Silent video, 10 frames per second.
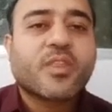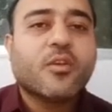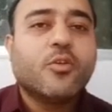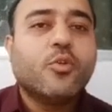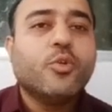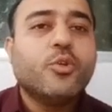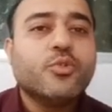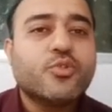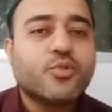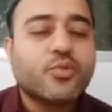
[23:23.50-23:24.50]
who used
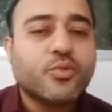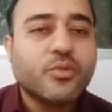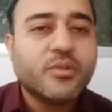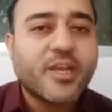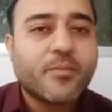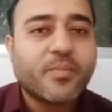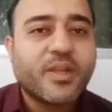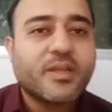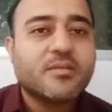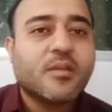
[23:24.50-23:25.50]
to rule that
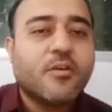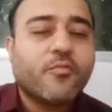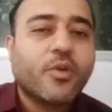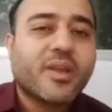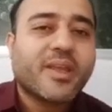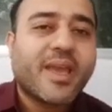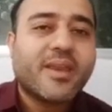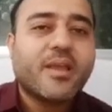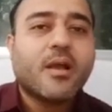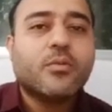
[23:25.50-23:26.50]
place for carrying
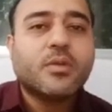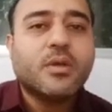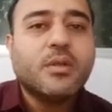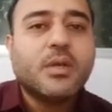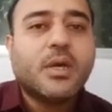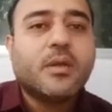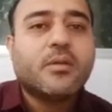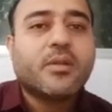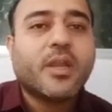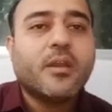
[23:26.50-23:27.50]
out a
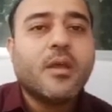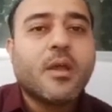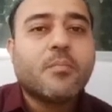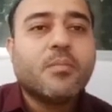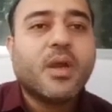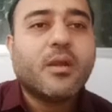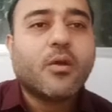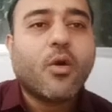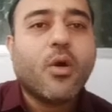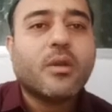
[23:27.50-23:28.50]
trade. But
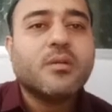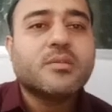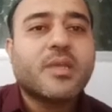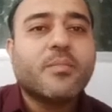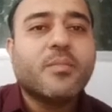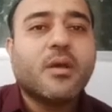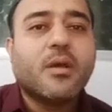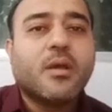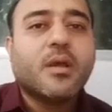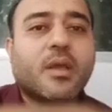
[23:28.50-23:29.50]
Aurangzeb,
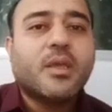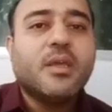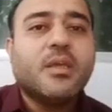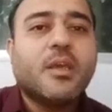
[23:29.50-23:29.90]
he gave